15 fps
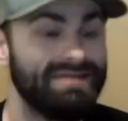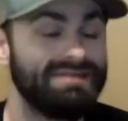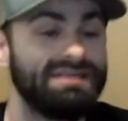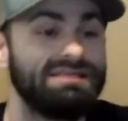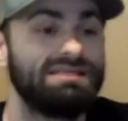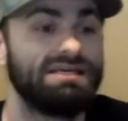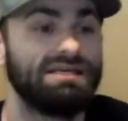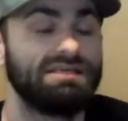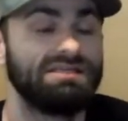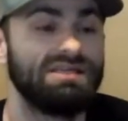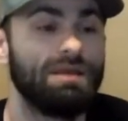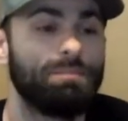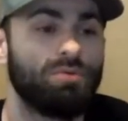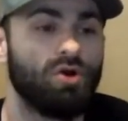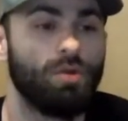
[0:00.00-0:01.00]
then getting the
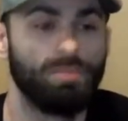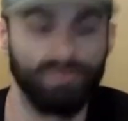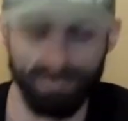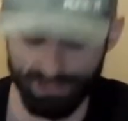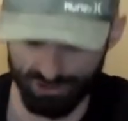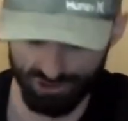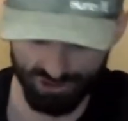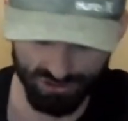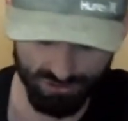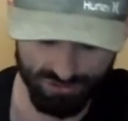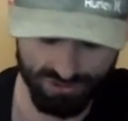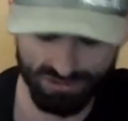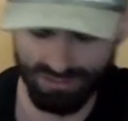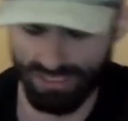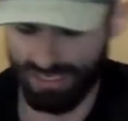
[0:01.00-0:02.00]
appropriate shoes.